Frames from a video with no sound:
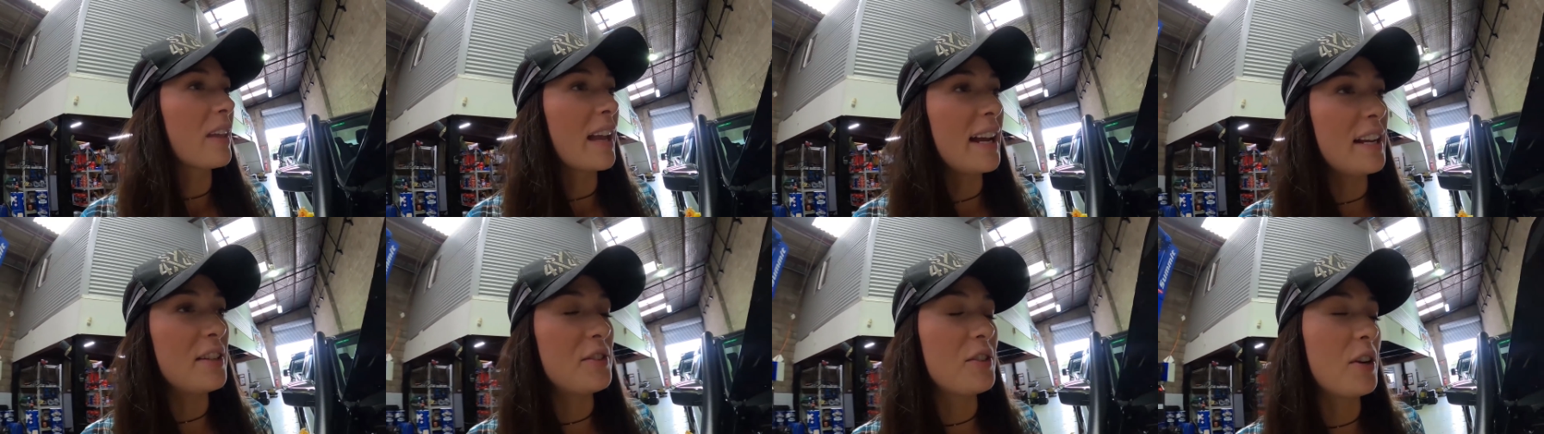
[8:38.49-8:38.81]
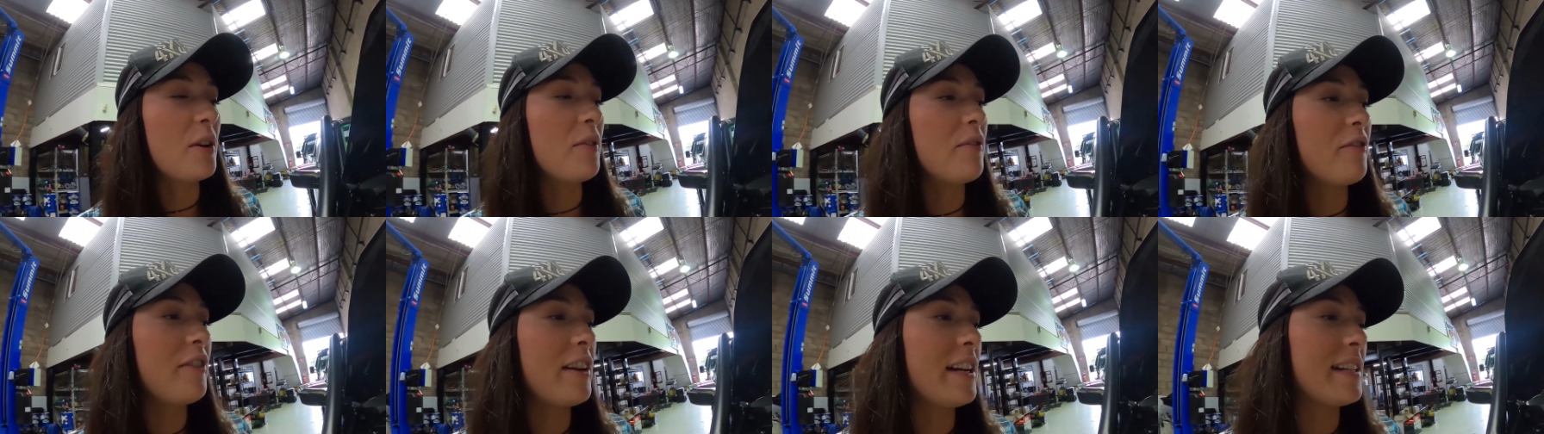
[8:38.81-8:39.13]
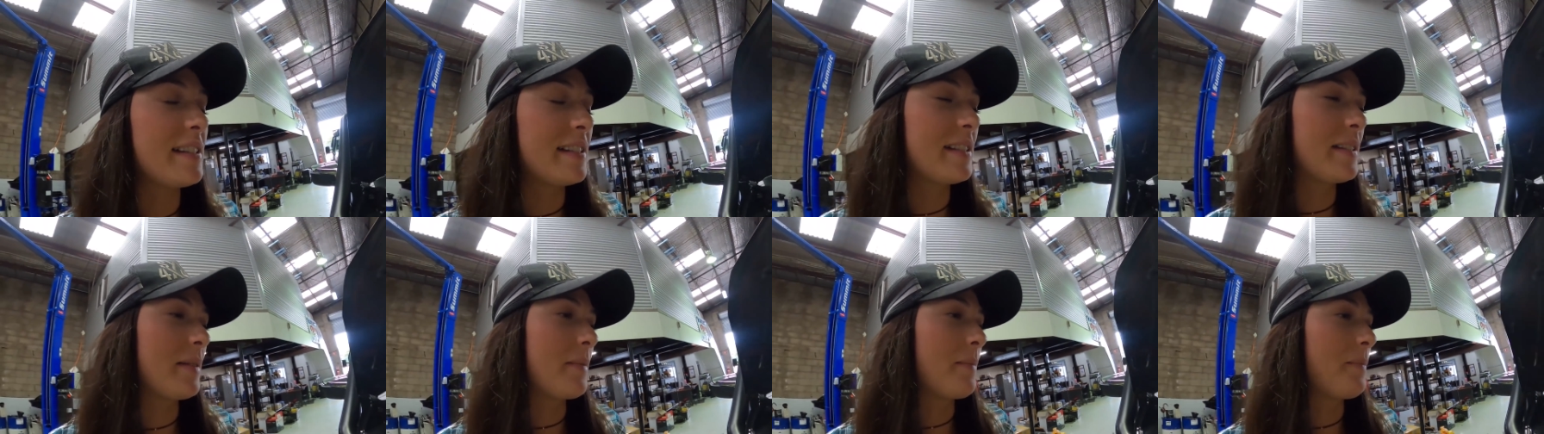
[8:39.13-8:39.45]
And Tom
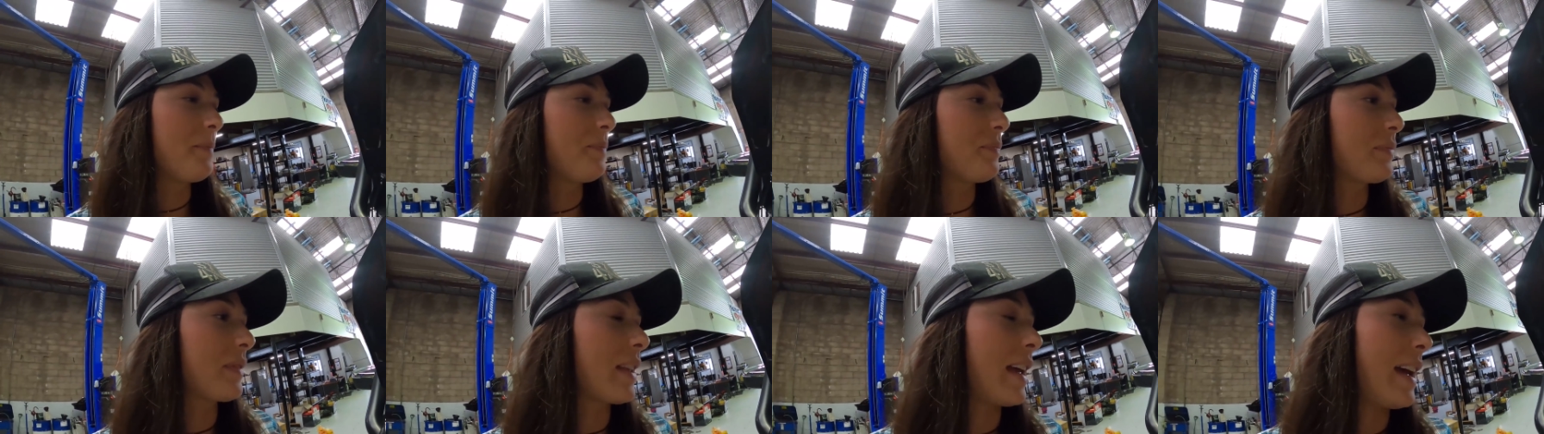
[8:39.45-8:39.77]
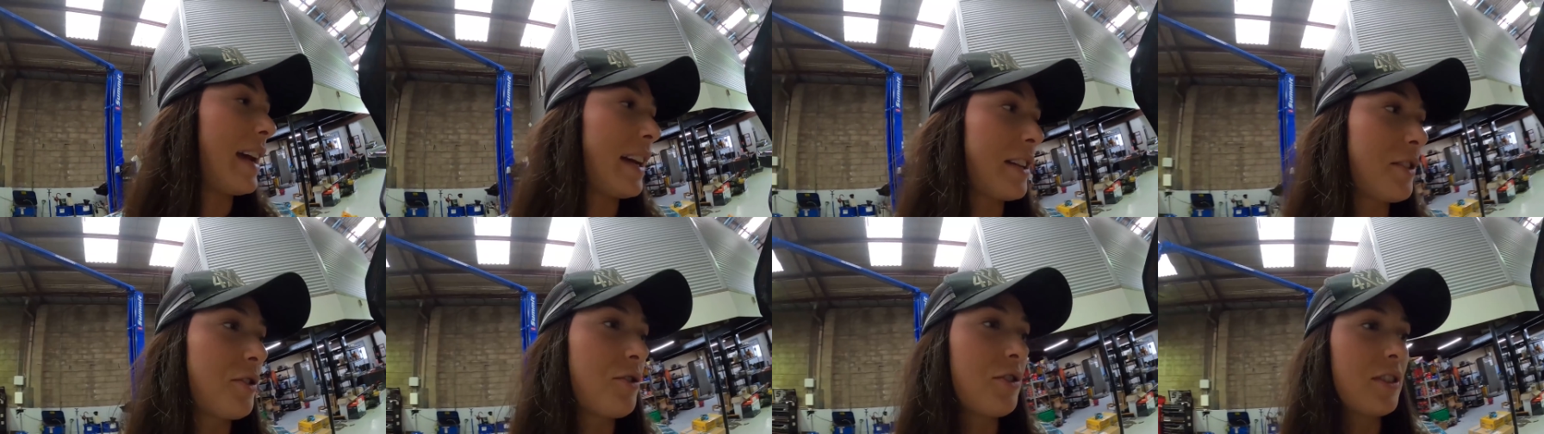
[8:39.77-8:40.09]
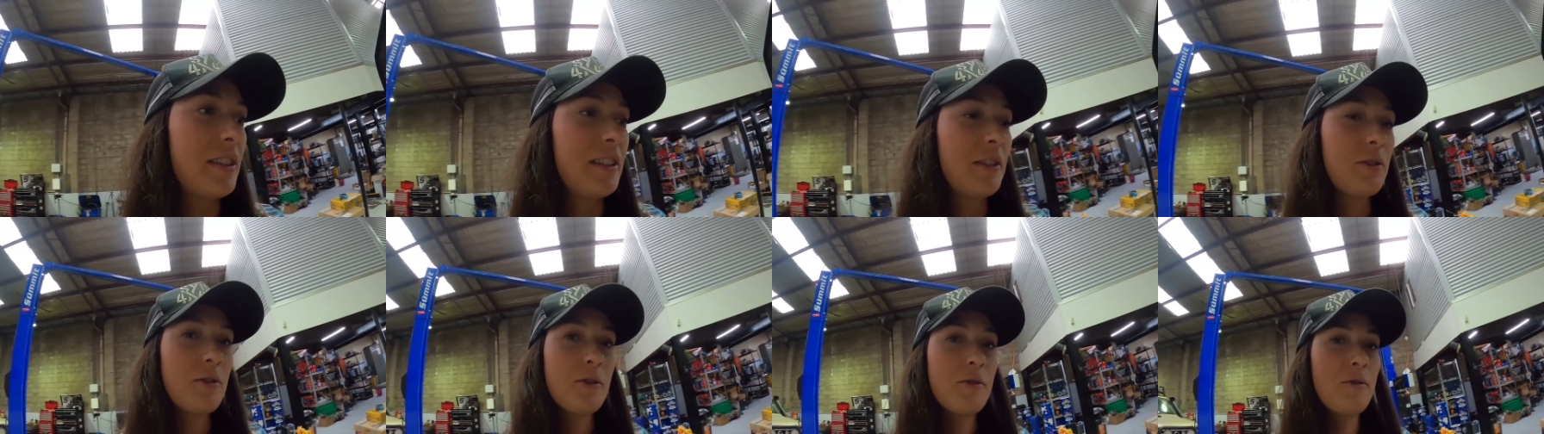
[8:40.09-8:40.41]
found some
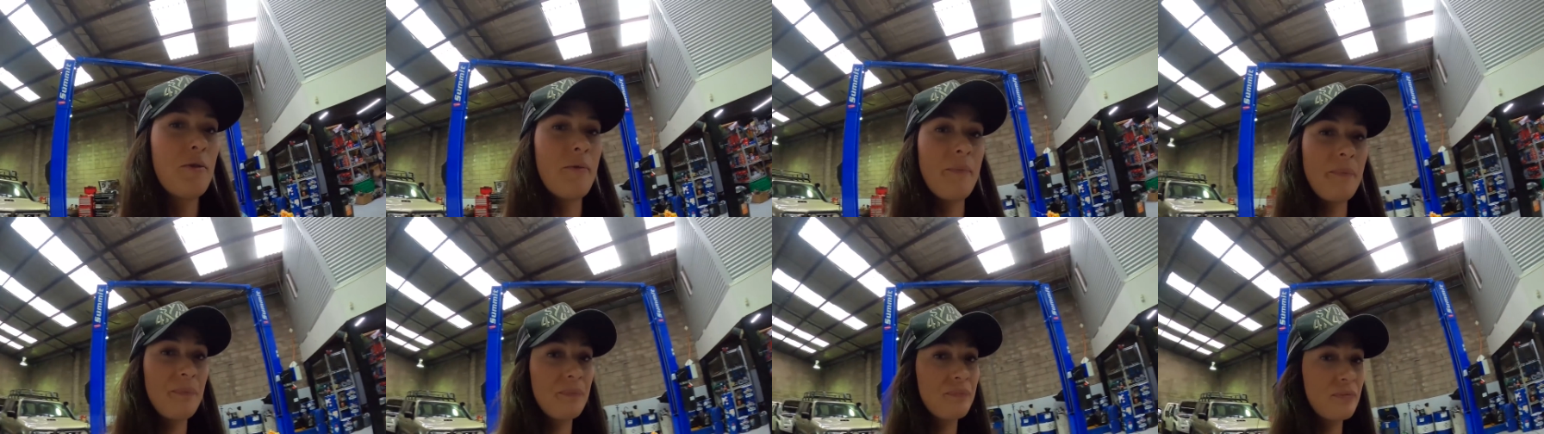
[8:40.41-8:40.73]
extra little